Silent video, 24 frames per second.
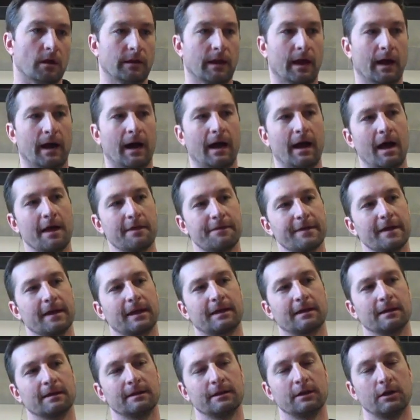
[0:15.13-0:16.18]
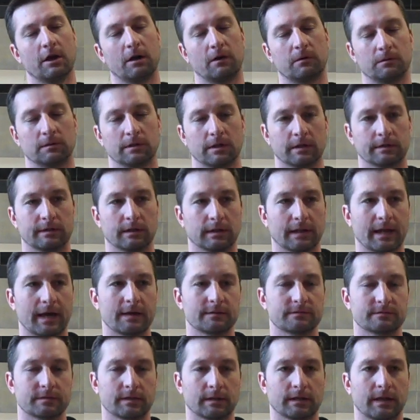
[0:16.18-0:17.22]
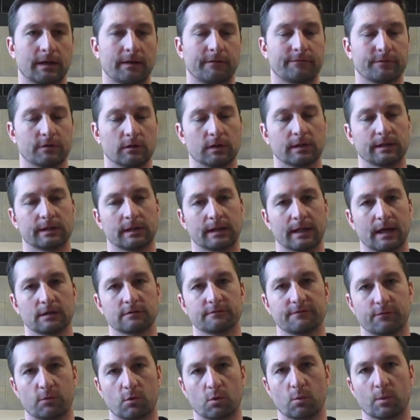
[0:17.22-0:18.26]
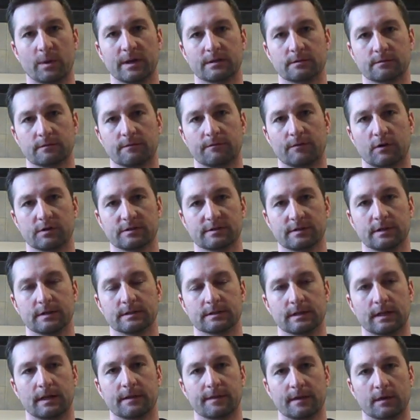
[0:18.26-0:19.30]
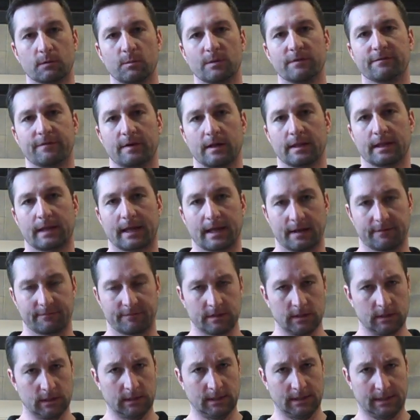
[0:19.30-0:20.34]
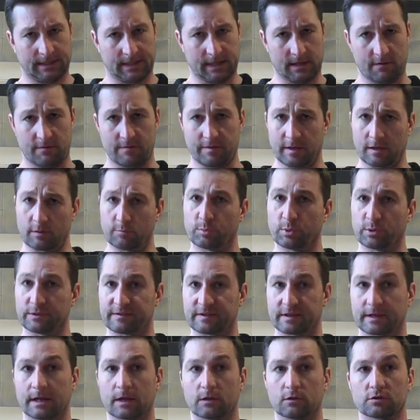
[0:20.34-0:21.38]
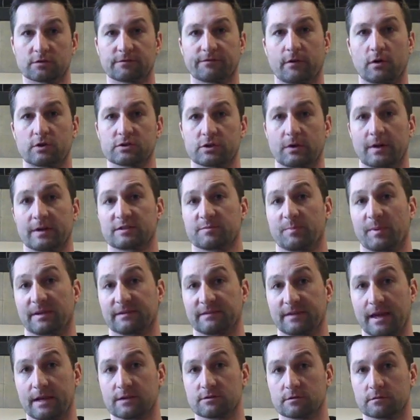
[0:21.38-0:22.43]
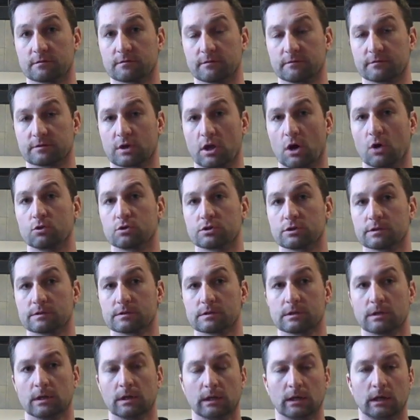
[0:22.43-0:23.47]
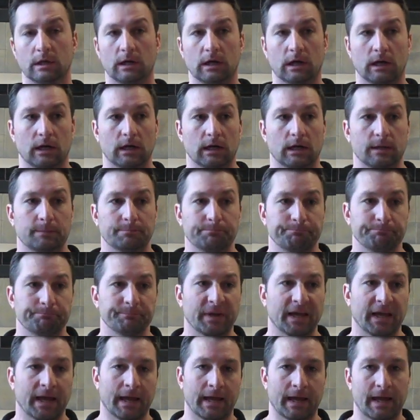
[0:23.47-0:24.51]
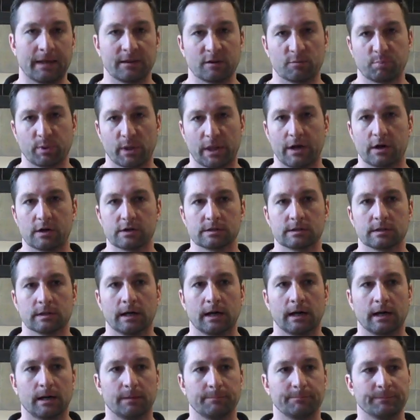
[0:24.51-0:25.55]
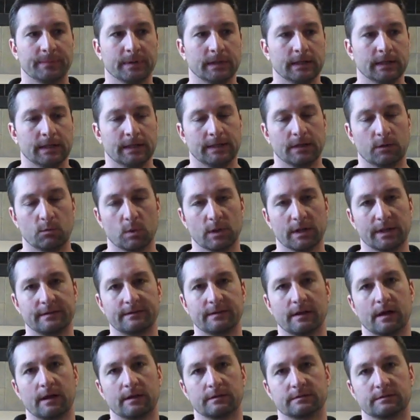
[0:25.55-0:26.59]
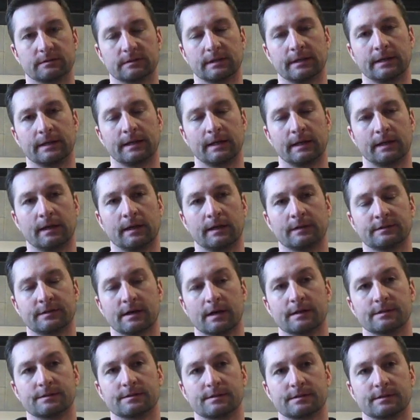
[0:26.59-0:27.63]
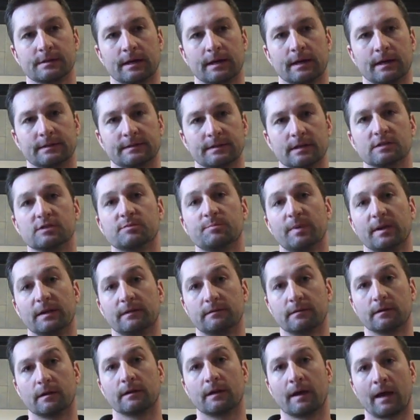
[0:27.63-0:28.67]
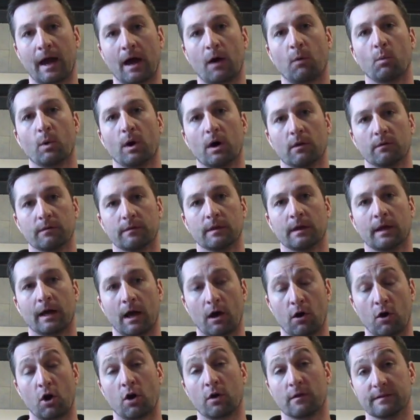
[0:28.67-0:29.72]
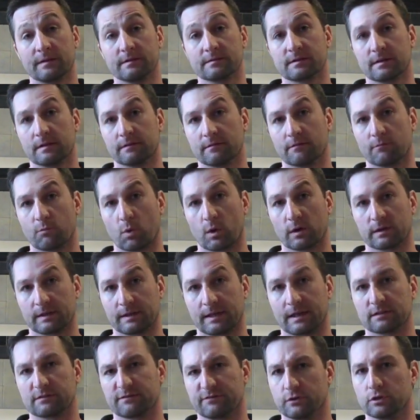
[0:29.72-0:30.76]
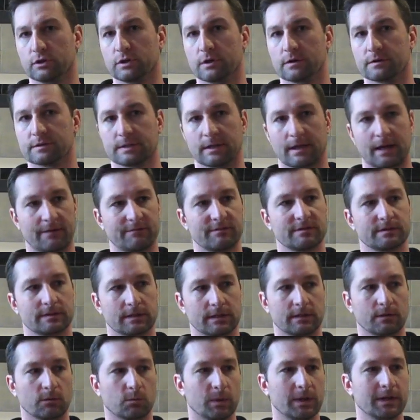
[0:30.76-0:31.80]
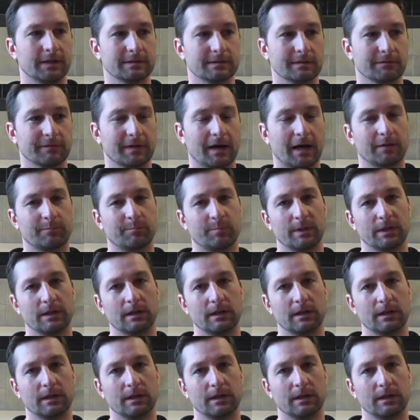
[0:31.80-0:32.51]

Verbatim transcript: Yeah, I think, you know, the last, uh, if you look at the last four weeks of our season, I think we finally kind of got everything put together as far as our expectations as coaches, um, and, and, the players. Um, and it really does. It, does. It does speak to how well, how hard these kids have worked the last few years. And obviously, the wins have not been.